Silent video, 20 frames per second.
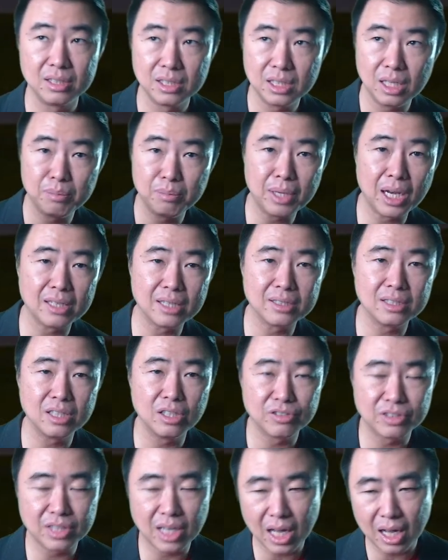Same cluster
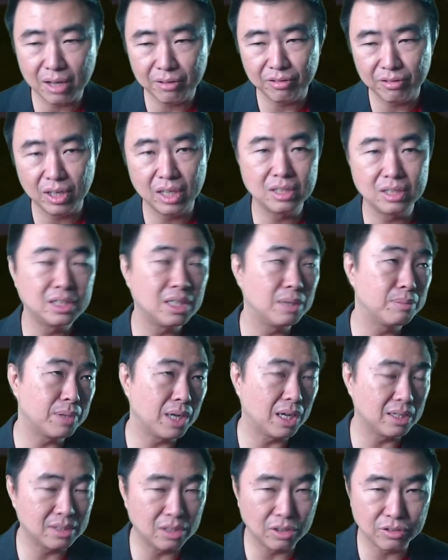of star, flood, same
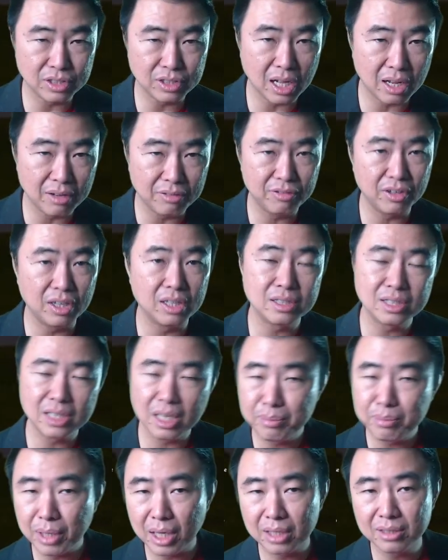cluster of star, flood,
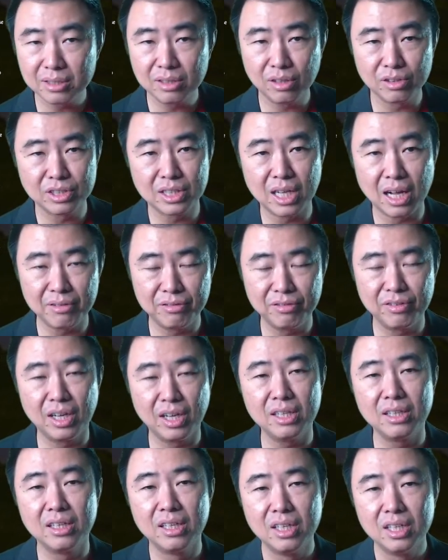same cluster of star,
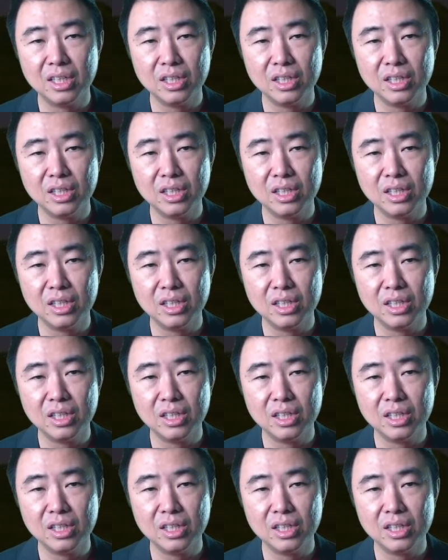flood.